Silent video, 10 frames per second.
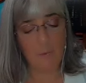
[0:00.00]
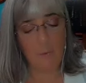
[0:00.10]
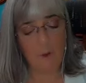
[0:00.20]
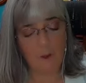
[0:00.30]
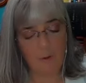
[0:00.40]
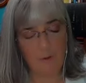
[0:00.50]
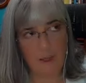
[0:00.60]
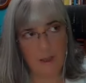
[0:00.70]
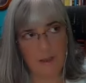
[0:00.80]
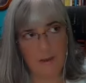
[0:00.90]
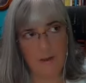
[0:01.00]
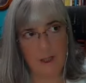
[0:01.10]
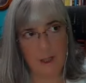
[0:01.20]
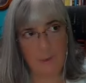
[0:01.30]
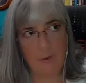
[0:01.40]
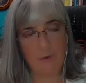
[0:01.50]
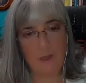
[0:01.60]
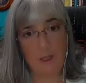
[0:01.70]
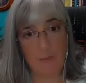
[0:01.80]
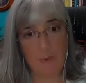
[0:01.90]
Water violet types are
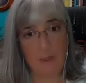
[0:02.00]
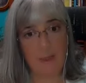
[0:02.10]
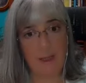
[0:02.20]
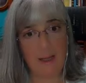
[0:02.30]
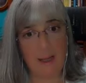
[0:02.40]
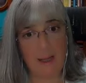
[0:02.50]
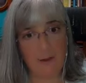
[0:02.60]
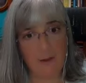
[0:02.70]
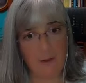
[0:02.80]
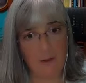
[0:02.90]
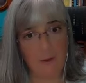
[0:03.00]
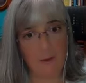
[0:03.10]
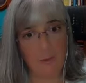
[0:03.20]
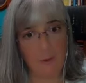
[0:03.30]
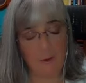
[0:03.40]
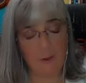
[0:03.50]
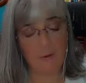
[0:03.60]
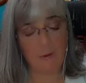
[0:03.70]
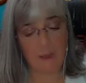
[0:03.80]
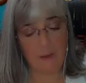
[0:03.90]
typically asked for
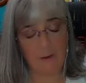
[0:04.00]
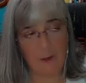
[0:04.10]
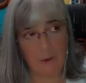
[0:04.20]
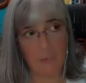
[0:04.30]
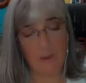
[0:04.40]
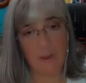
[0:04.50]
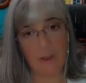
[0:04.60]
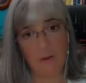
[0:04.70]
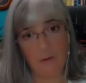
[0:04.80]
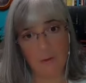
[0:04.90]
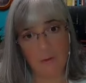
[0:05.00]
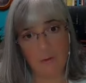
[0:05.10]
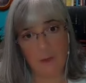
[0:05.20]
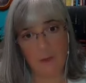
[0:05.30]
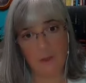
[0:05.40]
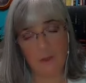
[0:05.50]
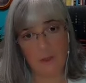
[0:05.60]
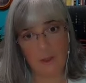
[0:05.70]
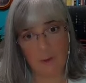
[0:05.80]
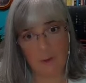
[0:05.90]
advice, but they don't
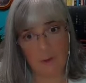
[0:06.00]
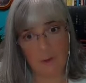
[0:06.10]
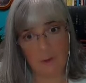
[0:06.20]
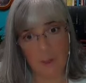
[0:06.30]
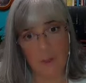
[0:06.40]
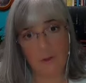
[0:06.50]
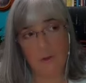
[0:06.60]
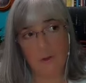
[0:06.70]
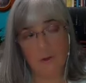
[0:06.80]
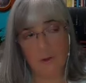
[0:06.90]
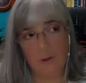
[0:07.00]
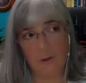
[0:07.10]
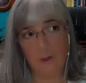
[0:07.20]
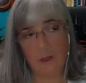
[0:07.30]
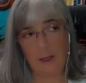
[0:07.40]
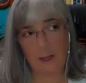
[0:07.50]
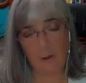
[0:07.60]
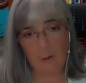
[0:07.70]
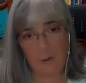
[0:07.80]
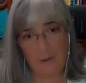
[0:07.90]
volunteer it. So they're sought
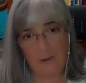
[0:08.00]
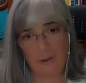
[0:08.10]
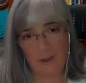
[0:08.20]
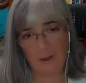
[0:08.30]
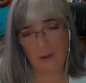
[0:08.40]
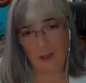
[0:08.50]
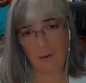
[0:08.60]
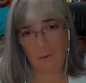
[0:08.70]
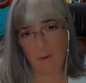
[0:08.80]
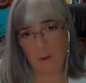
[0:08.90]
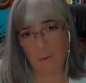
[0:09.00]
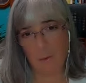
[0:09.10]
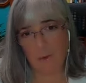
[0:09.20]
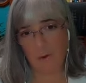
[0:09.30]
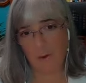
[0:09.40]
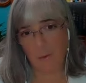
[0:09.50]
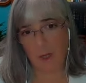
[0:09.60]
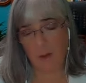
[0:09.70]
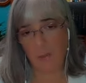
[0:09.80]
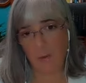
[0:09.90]
out essentially for their wisdom.
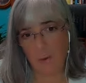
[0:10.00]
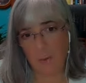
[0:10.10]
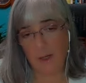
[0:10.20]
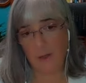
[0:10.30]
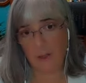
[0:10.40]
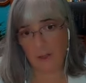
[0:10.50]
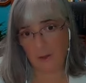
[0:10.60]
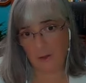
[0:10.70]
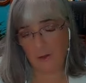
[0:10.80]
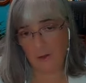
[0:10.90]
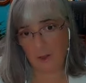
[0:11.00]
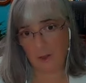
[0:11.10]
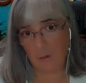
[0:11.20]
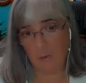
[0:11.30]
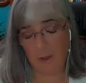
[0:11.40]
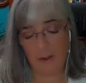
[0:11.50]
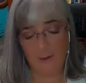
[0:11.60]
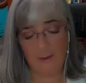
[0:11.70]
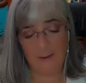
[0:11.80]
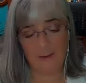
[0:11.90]
People who pay attention to them
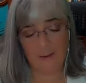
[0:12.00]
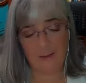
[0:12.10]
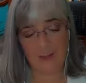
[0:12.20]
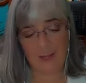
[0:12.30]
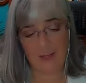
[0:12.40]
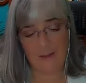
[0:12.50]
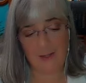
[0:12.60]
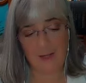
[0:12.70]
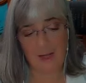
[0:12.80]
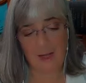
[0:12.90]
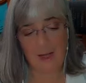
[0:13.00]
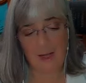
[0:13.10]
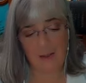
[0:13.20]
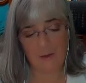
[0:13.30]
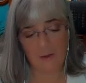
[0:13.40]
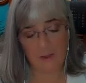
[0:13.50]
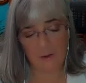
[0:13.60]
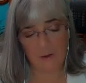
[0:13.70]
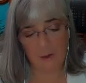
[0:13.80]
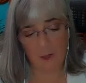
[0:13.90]
as sedate
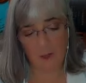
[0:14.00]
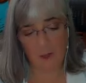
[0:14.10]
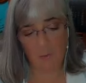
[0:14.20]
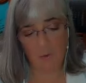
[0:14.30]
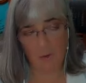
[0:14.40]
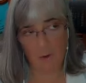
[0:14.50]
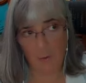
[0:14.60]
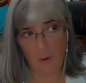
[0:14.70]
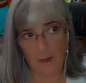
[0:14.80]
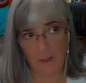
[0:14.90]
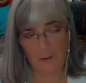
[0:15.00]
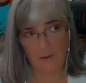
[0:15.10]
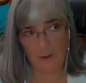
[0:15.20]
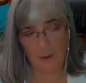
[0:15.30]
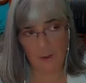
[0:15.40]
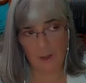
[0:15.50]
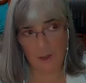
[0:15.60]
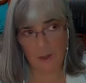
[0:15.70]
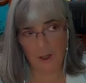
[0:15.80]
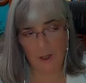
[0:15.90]
and calm and quiet as they
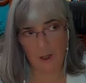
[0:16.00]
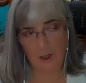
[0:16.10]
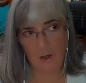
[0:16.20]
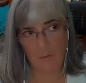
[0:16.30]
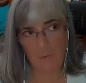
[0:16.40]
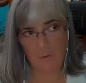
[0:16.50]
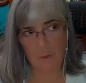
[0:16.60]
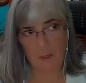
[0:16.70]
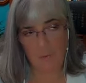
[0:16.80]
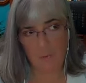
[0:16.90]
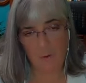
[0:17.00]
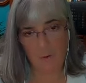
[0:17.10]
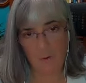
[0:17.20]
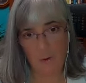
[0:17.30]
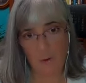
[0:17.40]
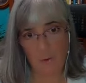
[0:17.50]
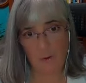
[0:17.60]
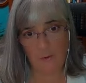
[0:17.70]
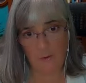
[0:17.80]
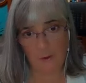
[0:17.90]
are, people
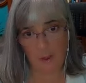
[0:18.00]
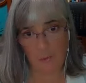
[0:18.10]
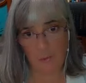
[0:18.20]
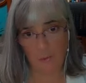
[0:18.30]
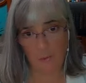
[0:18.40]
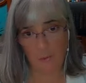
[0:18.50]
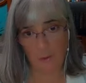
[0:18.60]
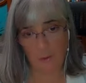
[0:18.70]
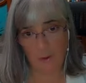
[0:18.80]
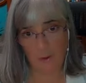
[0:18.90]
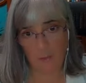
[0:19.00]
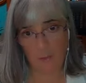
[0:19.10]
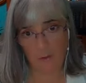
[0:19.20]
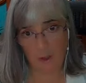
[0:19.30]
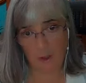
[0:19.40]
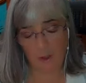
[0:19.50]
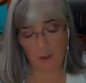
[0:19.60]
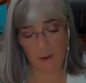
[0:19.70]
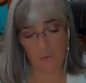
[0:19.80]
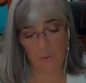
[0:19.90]
notice them for what they bring,
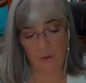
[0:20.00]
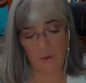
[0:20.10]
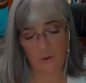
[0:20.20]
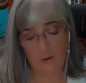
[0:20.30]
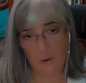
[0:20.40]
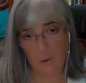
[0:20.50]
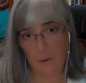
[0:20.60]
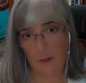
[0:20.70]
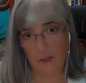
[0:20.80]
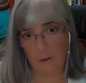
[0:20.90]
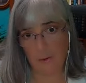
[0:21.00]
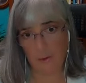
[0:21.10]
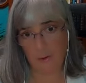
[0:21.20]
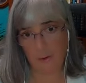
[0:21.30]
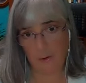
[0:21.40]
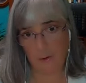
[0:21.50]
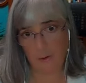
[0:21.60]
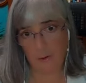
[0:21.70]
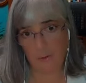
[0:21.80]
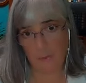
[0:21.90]
which is this quiet,
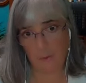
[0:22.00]
reserved